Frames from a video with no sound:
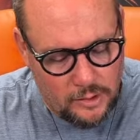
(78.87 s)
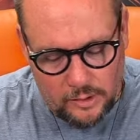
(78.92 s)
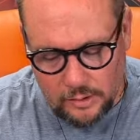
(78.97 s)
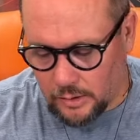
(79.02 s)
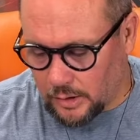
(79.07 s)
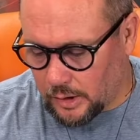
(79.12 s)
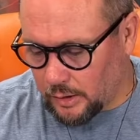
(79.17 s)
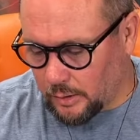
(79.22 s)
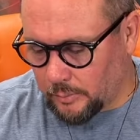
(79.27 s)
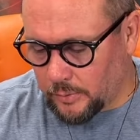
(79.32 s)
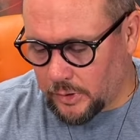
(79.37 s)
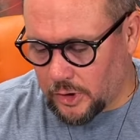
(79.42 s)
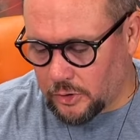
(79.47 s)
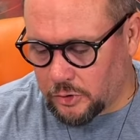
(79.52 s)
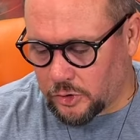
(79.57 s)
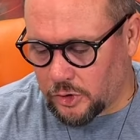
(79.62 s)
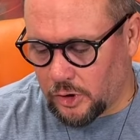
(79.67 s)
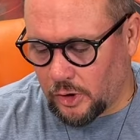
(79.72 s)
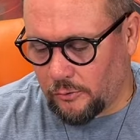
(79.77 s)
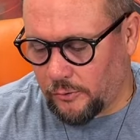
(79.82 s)
Get
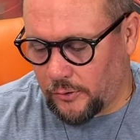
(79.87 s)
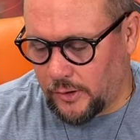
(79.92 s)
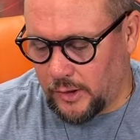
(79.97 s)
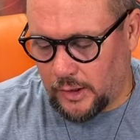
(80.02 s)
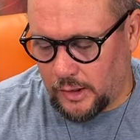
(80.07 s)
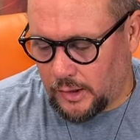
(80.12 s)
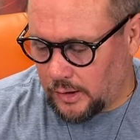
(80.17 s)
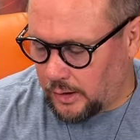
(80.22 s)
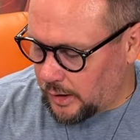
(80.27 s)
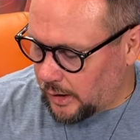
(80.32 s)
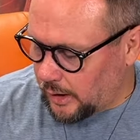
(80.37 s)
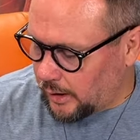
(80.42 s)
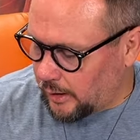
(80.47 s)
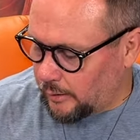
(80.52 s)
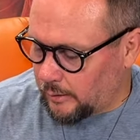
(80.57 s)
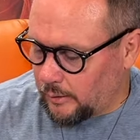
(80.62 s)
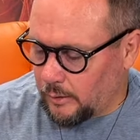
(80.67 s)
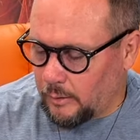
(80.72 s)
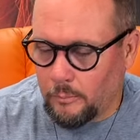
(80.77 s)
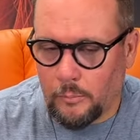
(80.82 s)
yourself a
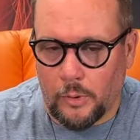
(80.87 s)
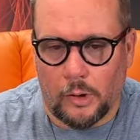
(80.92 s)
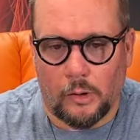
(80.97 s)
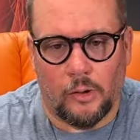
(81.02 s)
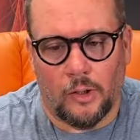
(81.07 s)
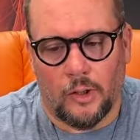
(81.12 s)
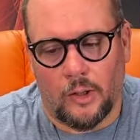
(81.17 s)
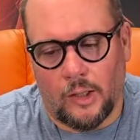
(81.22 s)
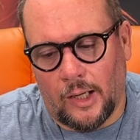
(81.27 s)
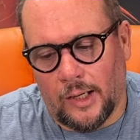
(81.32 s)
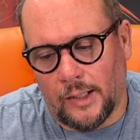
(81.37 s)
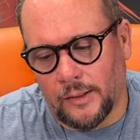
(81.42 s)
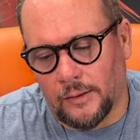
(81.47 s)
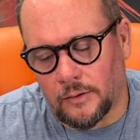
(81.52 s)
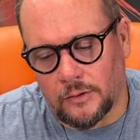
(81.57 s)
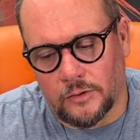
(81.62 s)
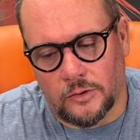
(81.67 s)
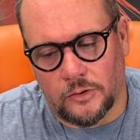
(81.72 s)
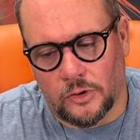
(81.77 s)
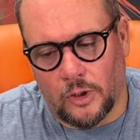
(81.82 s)
bottle of Glide.
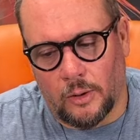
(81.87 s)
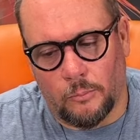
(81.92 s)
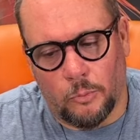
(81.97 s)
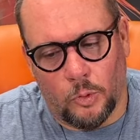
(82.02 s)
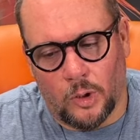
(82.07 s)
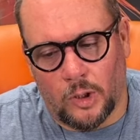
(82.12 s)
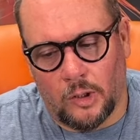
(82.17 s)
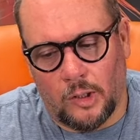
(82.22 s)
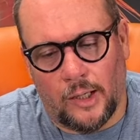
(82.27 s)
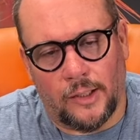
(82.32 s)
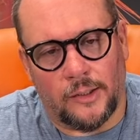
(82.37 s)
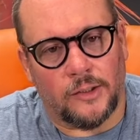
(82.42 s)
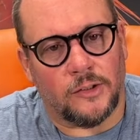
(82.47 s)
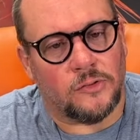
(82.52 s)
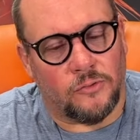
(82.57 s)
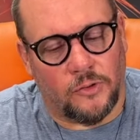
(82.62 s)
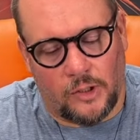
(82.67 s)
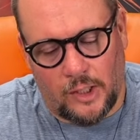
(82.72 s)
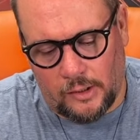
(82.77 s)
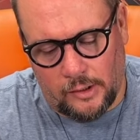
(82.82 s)
This is Umpqua Glide. It's
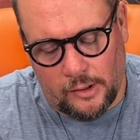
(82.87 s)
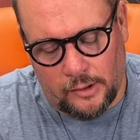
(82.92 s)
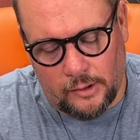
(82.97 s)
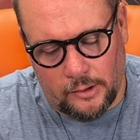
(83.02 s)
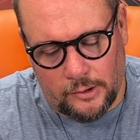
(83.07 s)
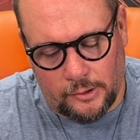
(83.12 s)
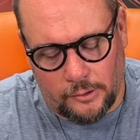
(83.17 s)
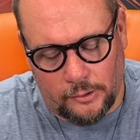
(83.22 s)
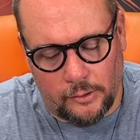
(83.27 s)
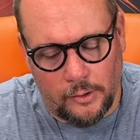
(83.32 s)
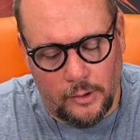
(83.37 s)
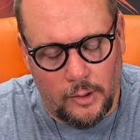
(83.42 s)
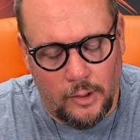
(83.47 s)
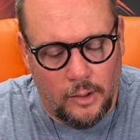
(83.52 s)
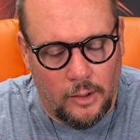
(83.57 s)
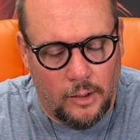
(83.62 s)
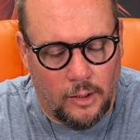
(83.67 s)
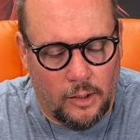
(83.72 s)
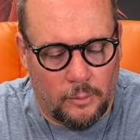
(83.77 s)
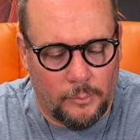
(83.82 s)
fly line cleaner.
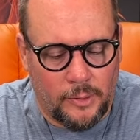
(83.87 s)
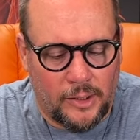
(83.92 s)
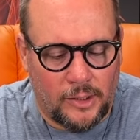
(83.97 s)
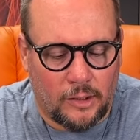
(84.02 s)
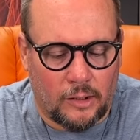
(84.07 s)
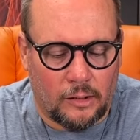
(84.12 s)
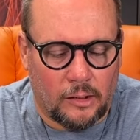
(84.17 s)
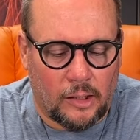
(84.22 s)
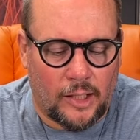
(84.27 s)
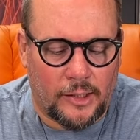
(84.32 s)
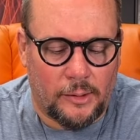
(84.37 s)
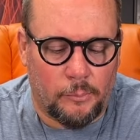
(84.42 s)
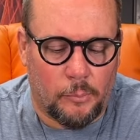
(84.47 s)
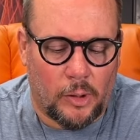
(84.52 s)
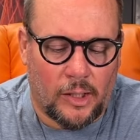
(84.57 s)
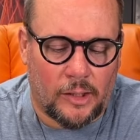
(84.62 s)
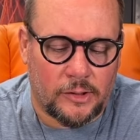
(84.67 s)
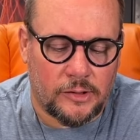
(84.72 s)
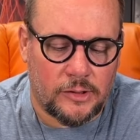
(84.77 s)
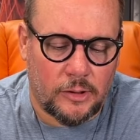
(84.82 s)
And a Glide
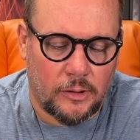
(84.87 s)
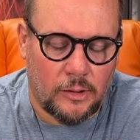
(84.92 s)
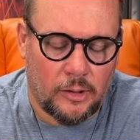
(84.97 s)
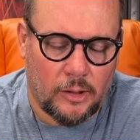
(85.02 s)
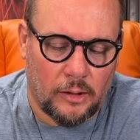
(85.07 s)
box.